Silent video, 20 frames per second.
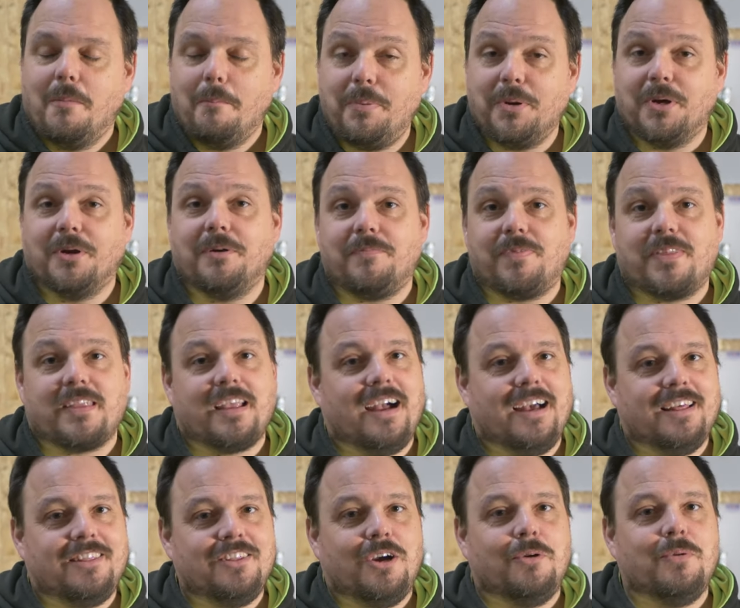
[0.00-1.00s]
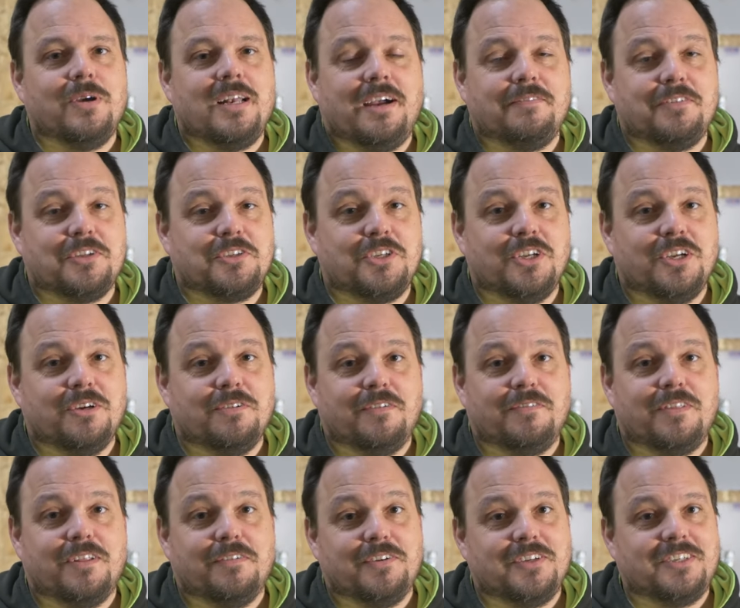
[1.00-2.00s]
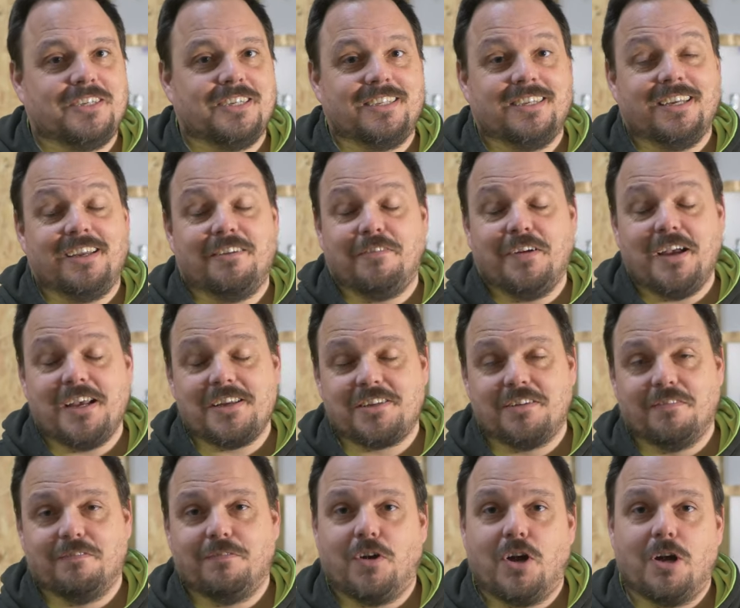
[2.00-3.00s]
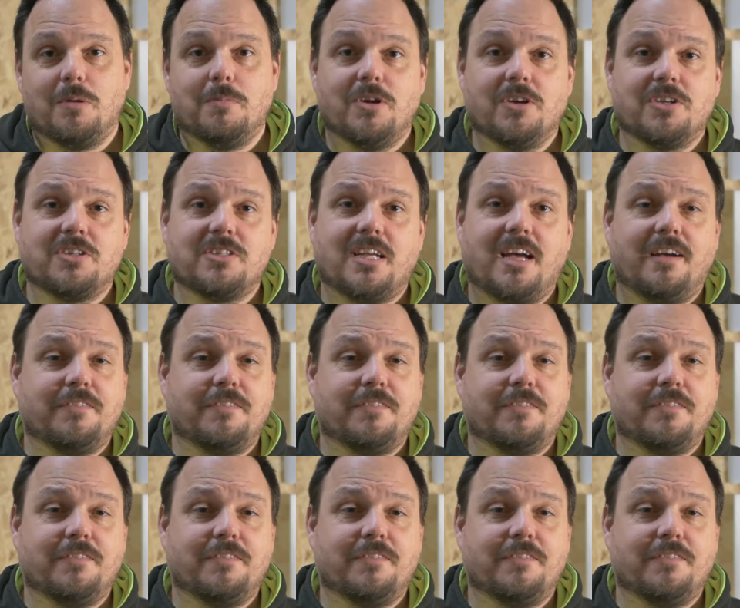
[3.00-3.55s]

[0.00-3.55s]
But I thought we'd have a tour of the facility first and foremost.